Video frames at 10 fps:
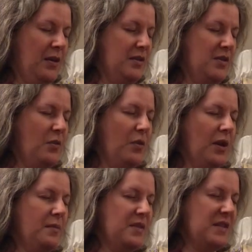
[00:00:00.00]
And so what
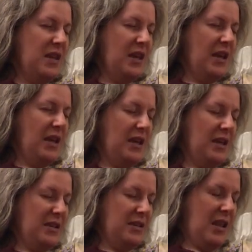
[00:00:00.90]
I'm seeing
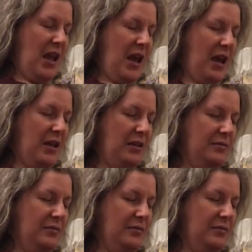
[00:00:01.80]
is that